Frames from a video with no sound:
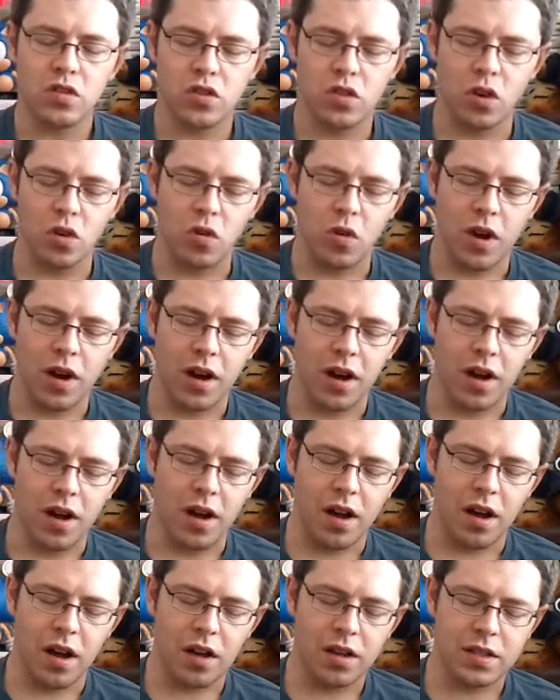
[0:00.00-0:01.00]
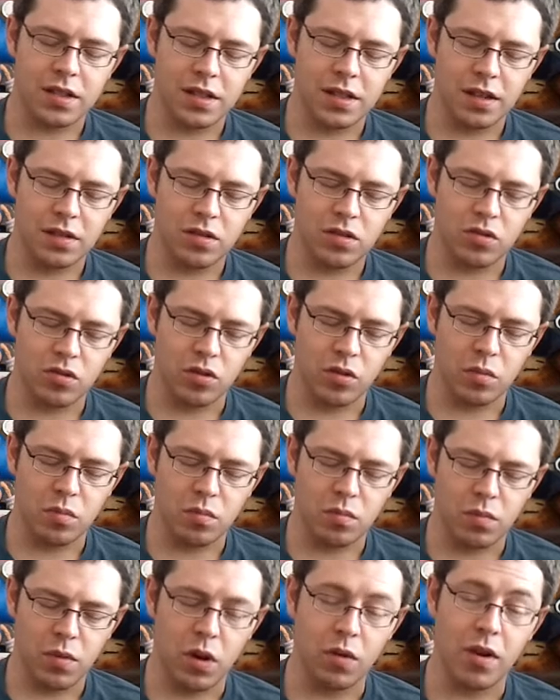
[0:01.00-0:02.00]
So I said to
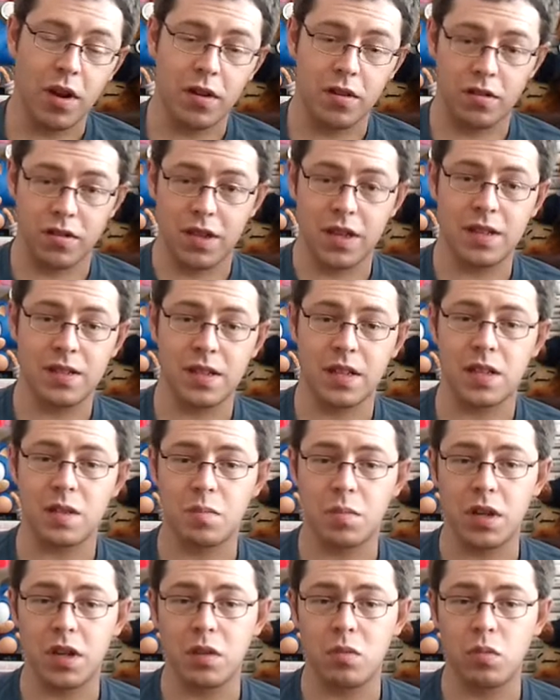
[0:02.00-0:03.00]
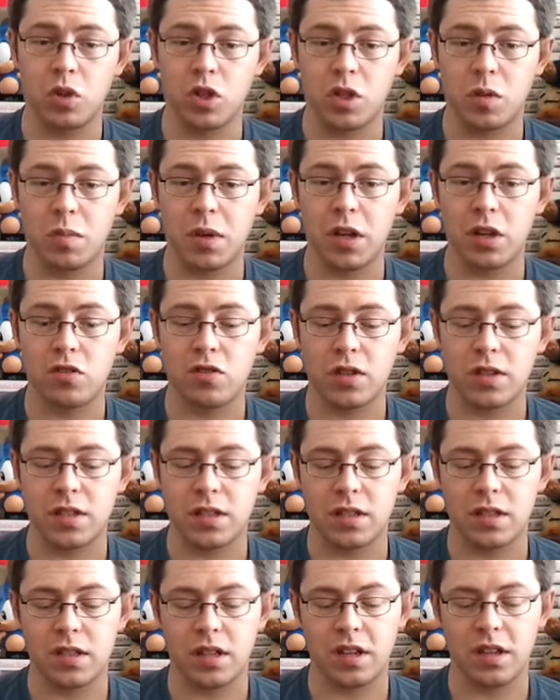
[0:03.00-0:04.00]
him, or rather he said to me, would you be
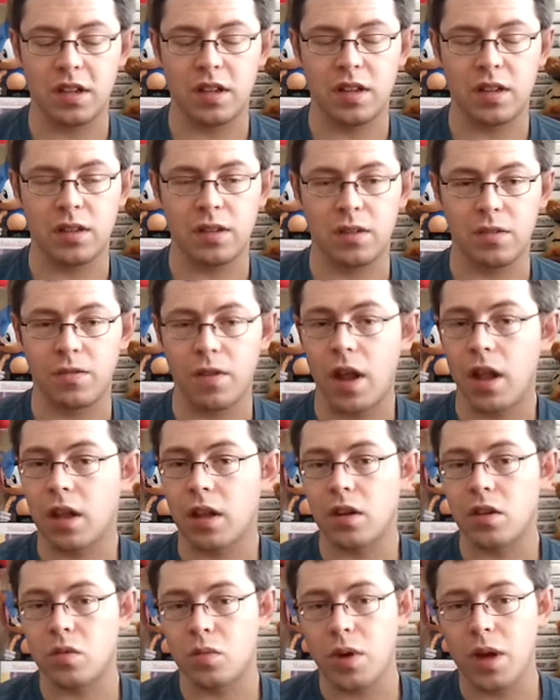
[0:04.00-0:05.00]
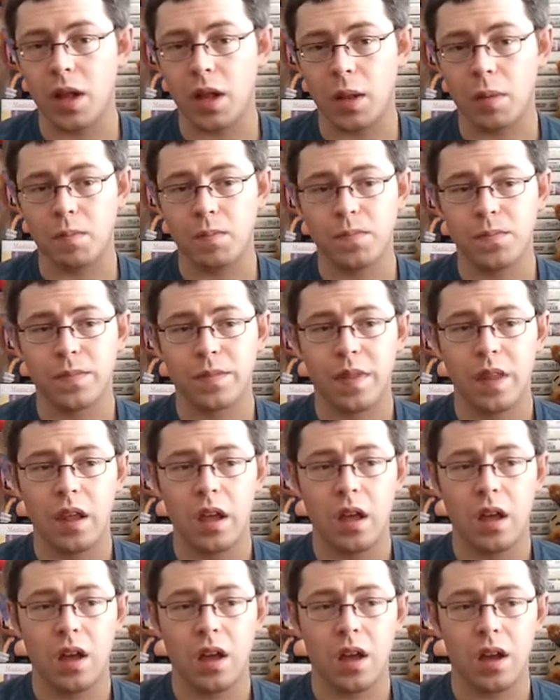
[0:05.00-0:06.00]
interested in the Falcon as well?
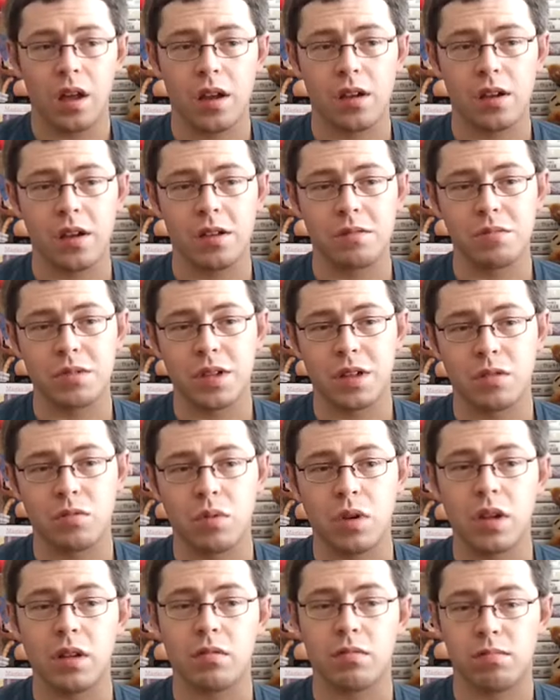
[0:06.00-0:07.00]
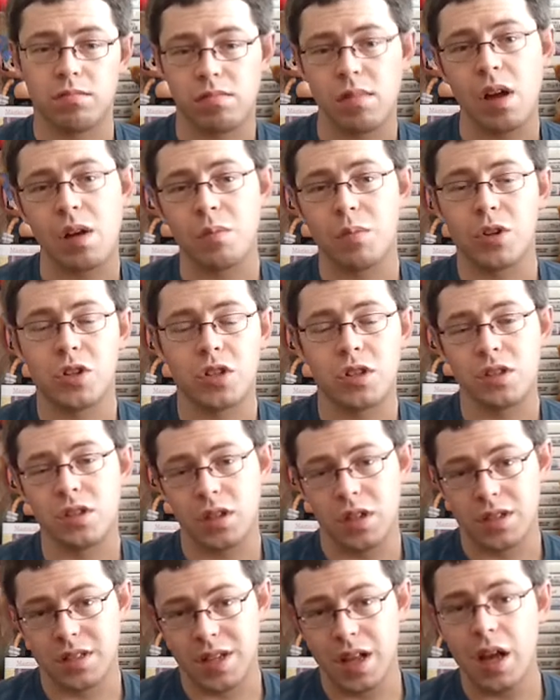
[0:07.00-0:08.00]
And I was like, well, how much
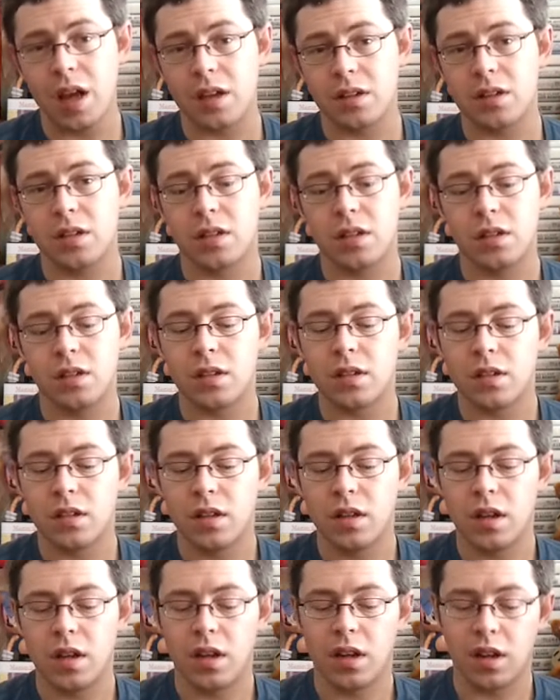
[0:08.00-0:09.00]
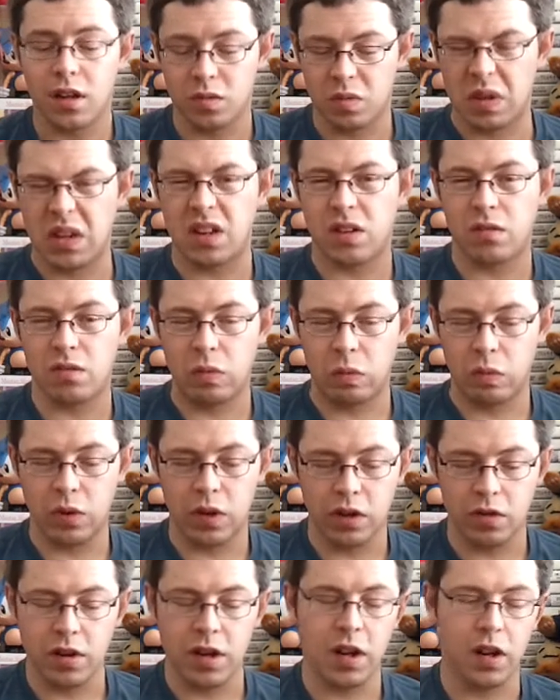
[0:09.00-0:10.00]
is that? Because
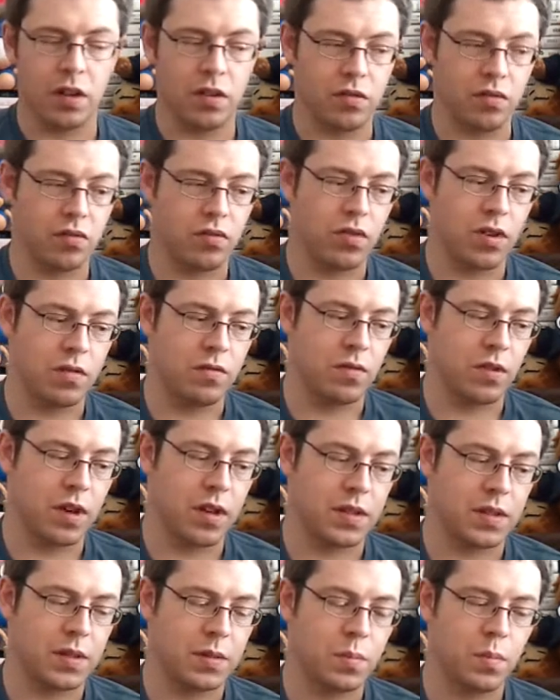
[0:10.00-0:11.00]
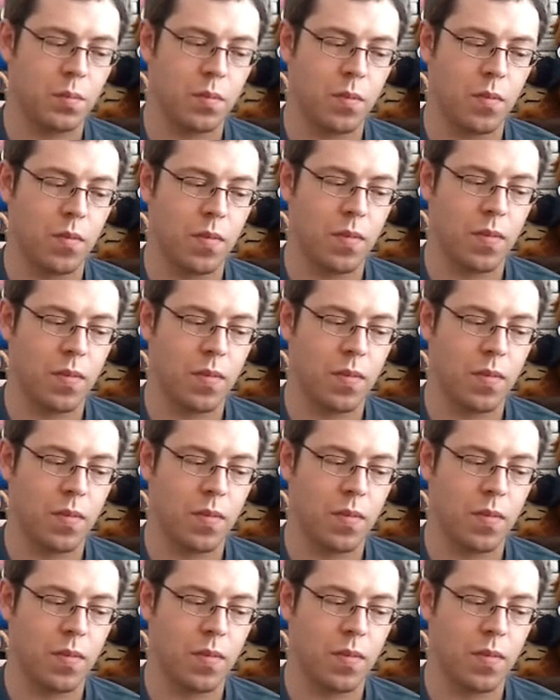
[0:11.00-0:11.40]
we'd agreed on 3 for this.